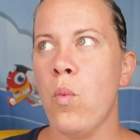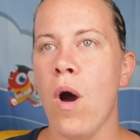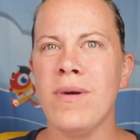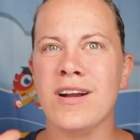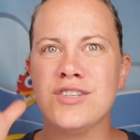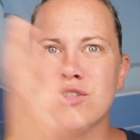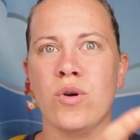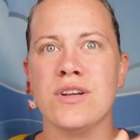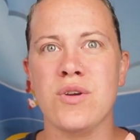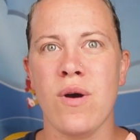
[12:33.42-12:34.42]
Walmart
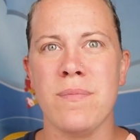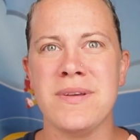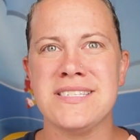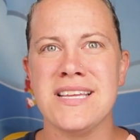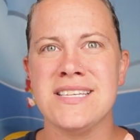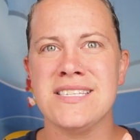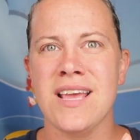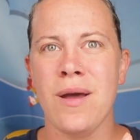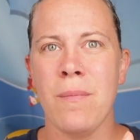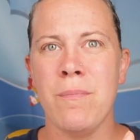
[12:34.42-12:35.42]
stores go out of business,
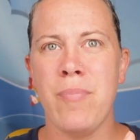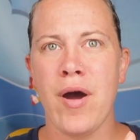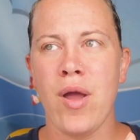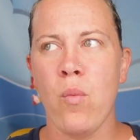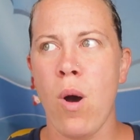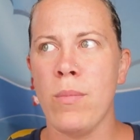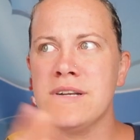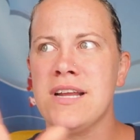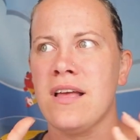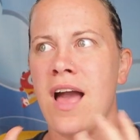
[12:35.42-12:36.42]
but
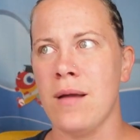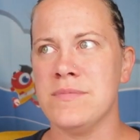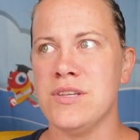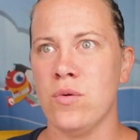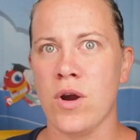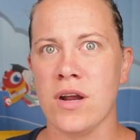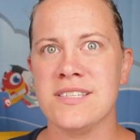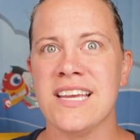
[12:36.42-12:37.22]
Walmart.com still works.